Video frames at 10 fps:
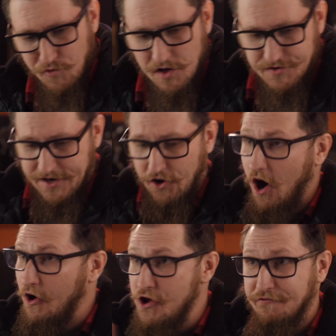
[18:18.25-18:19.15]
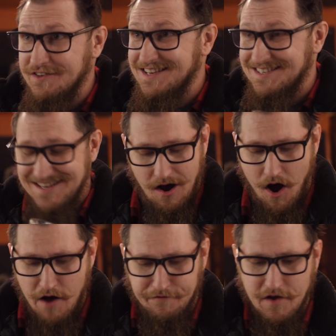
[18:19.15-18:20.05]
Take your Hario V60
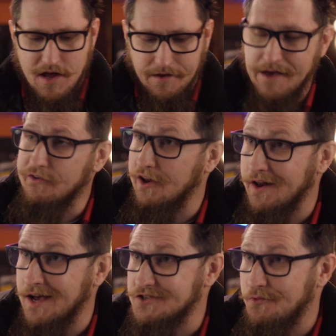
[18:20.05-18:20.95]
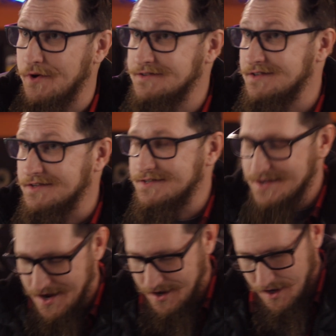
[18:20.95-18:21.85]
off, give it a nice rinse in the
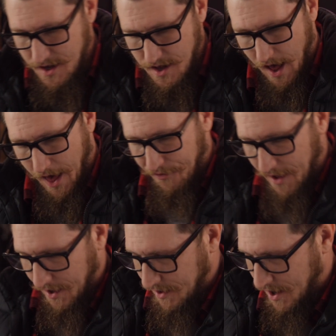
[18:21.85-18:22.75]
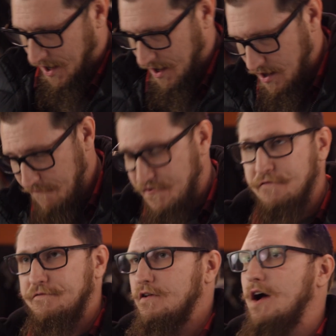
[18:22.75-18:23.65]
sink, and then if
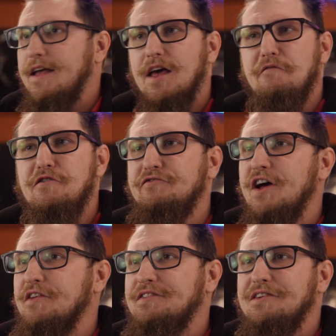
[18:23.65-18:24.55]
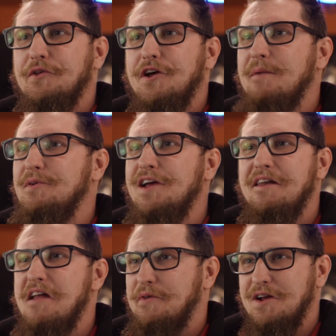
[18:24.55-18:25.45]
you've done this into the cup, you
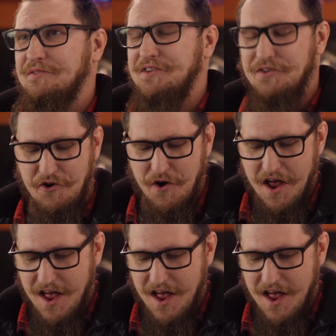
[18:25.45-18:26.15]
got nothing else to do.